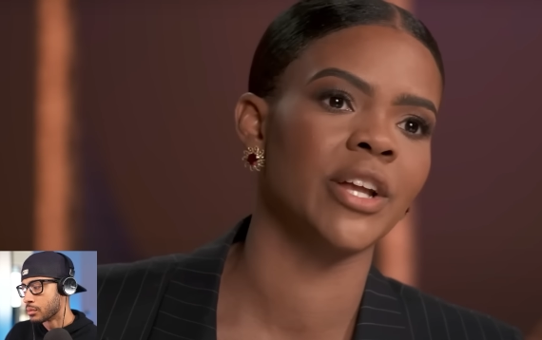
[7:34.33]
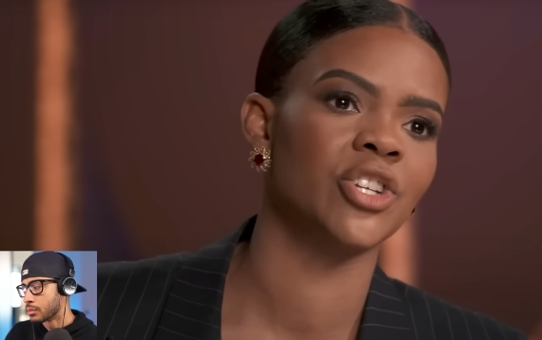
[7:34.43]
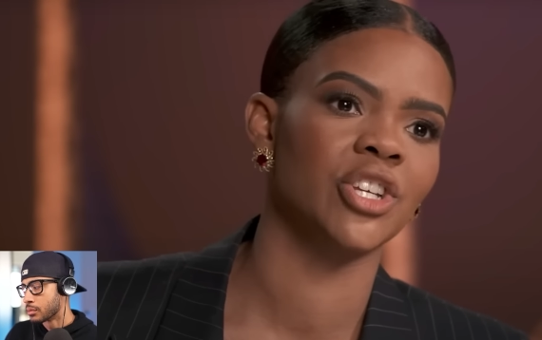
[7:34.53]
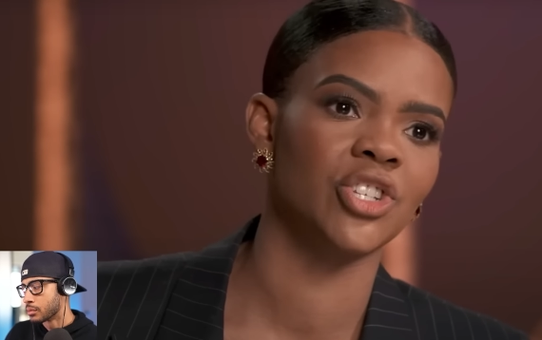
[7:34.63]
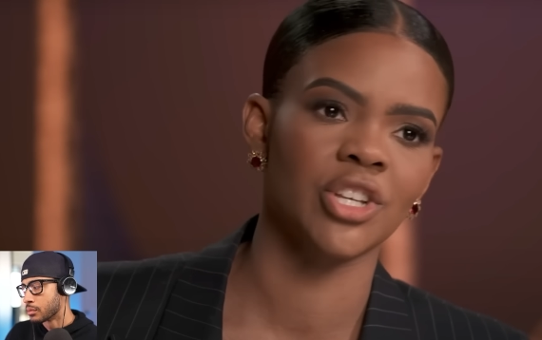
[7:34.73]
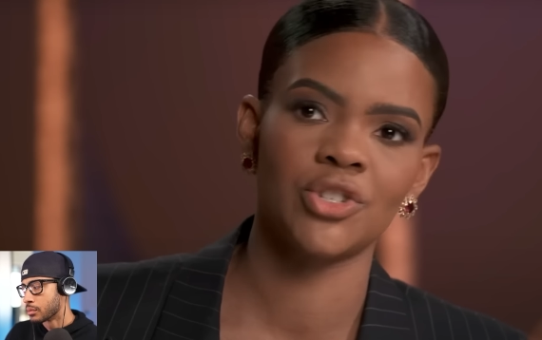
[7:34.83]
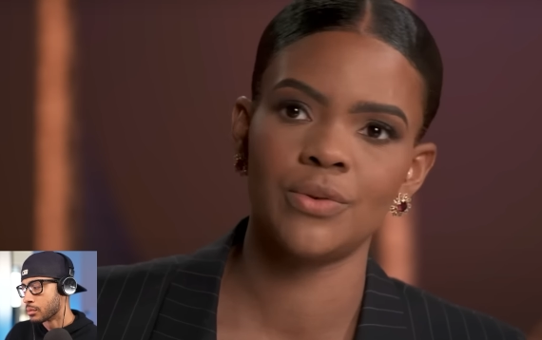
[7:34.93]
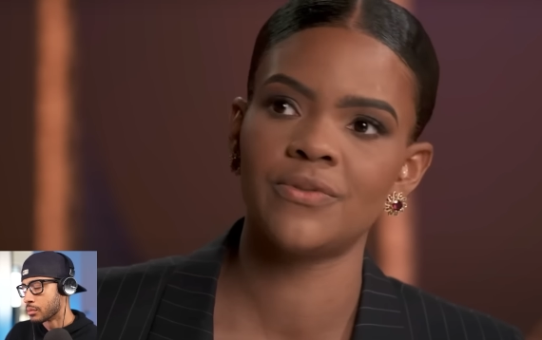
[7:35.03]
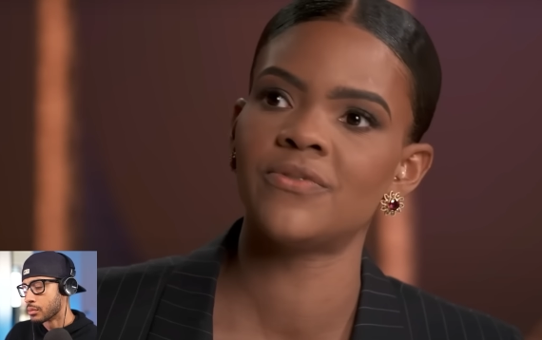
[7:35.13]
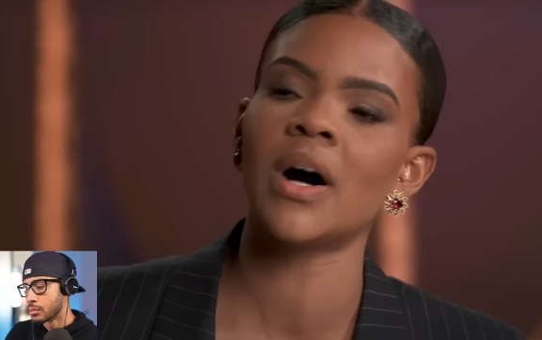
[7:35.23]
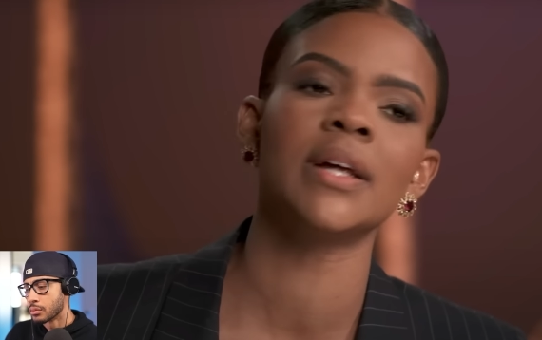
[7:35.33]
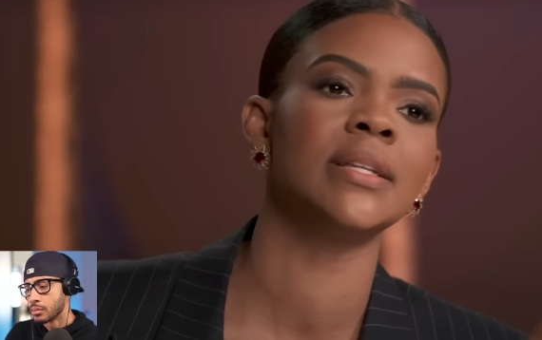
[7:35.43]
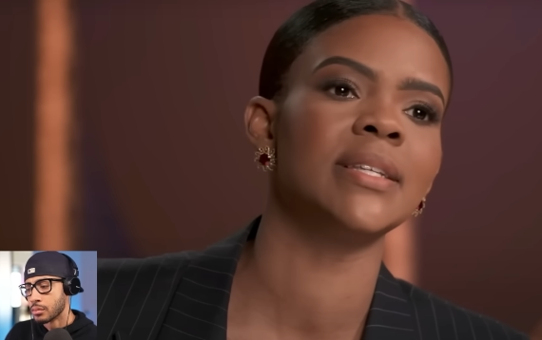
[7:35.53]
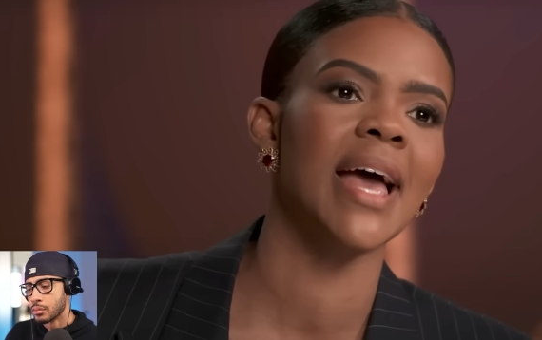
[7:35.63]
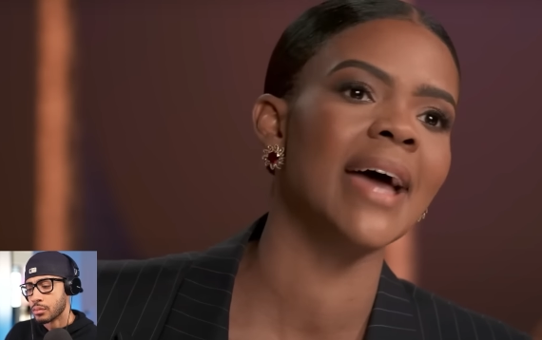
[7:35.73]
Speaker 1: which is just to
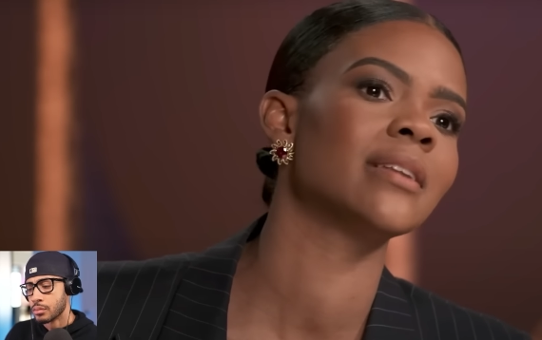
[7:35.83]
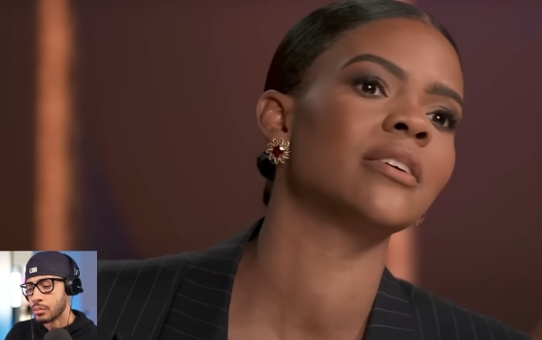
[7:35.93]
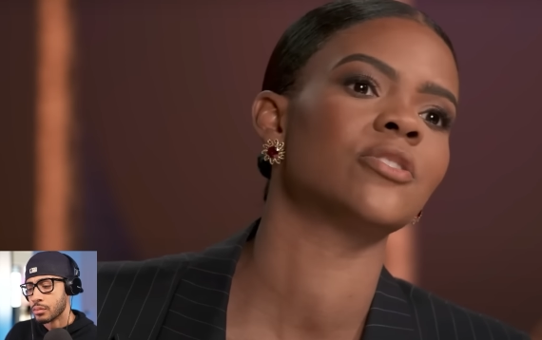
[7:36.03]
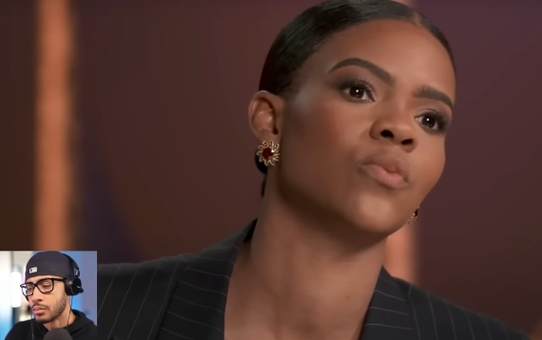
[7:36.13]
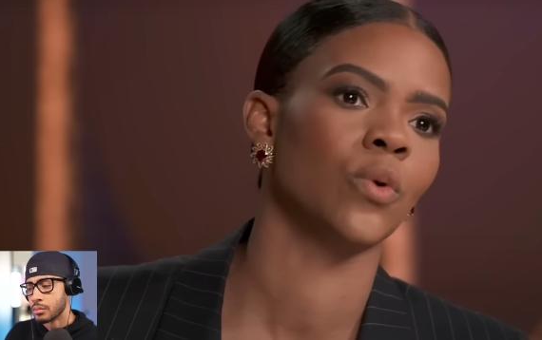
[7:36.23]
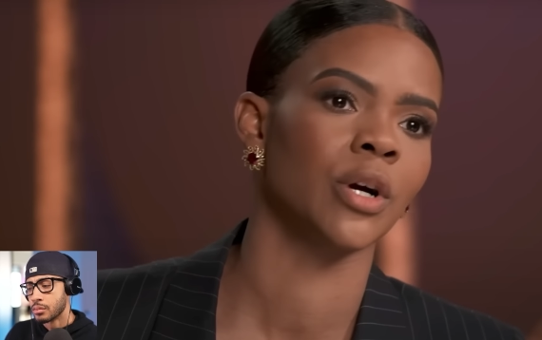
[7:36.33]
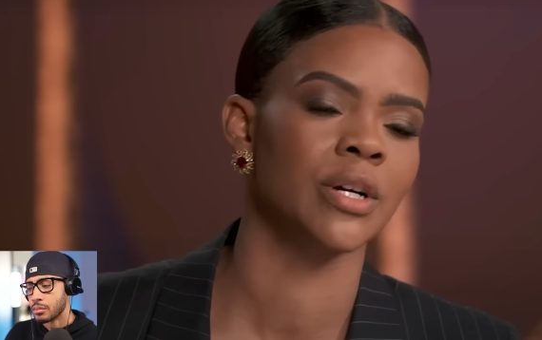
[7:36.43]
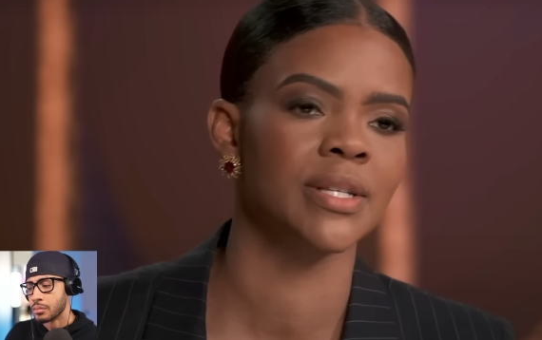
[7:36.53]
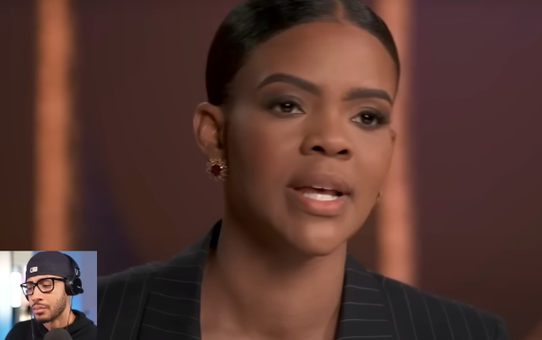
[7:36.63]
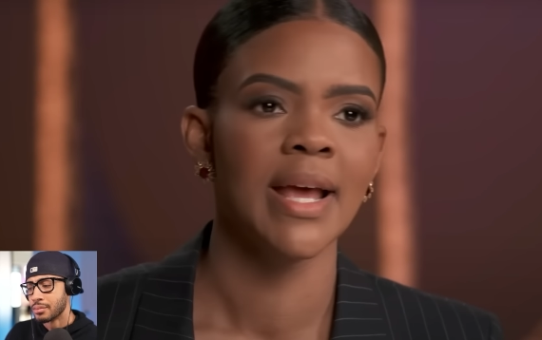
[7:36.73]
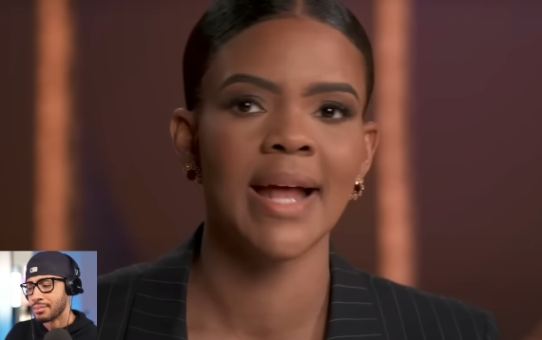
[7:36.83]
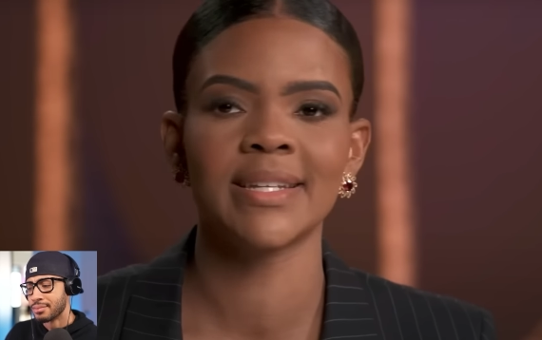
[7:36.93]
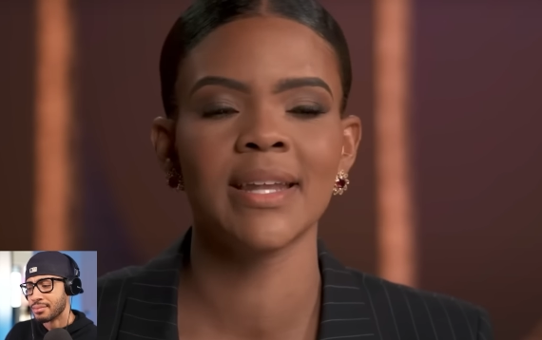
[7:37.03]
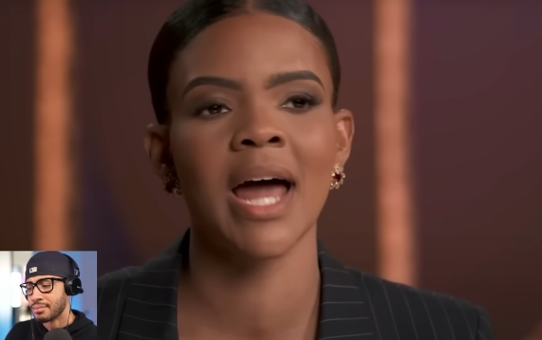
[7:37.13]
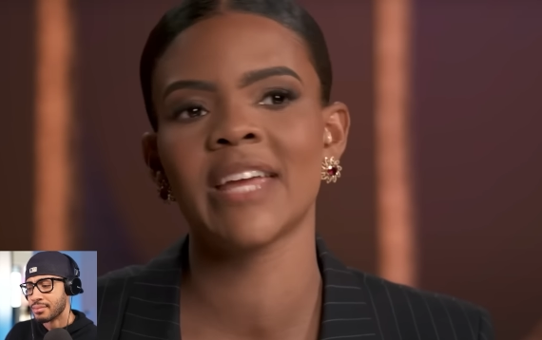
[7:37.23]
fund endless wars and
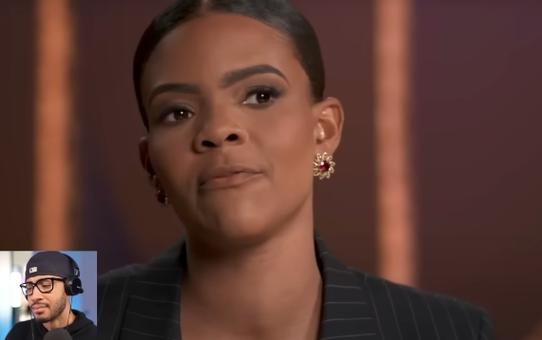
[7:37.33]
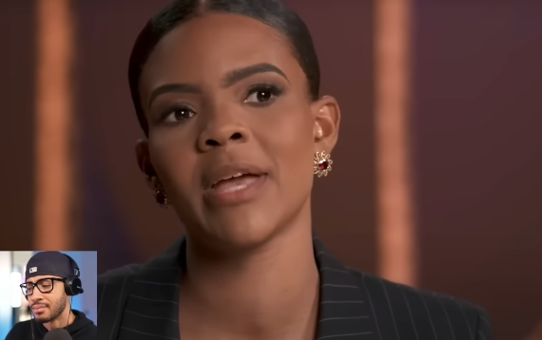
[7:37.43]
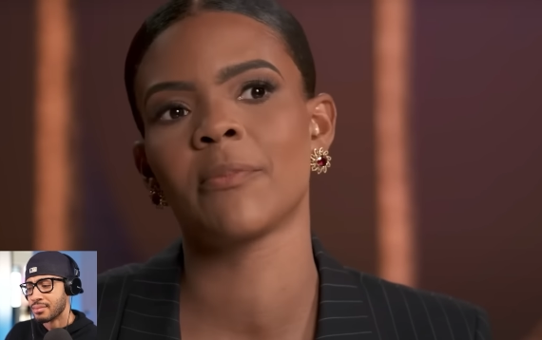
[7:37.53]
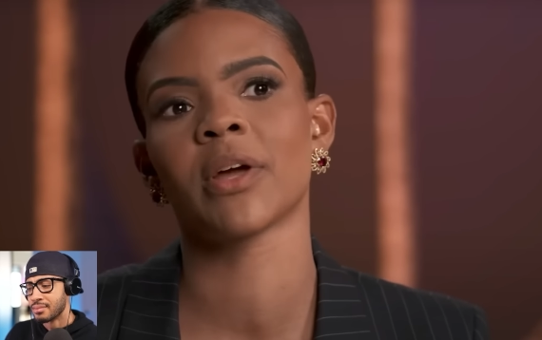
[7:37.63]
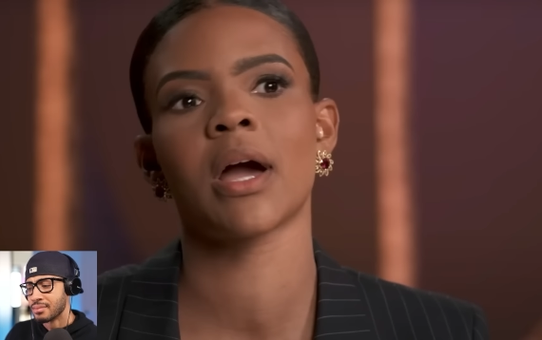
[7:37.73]
to not even be able to